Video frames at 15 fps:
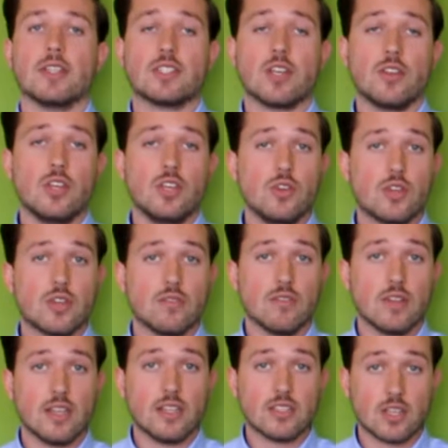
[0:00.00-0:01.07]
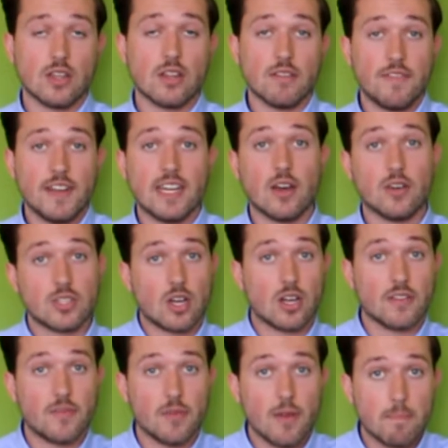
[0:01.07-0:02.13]
so that the video is
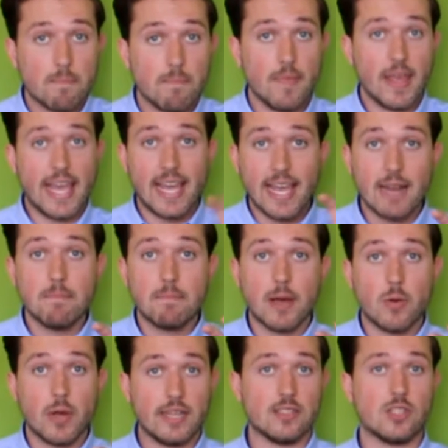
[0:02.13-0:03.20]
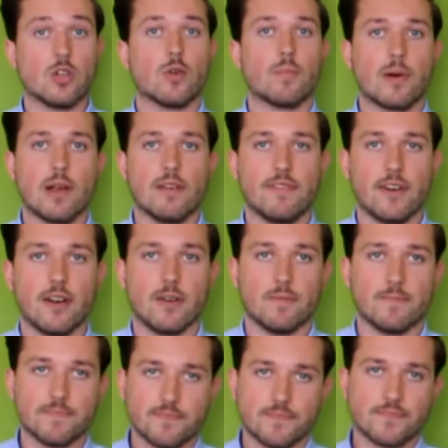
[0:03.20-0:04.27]
kind of inbuilt into your profile.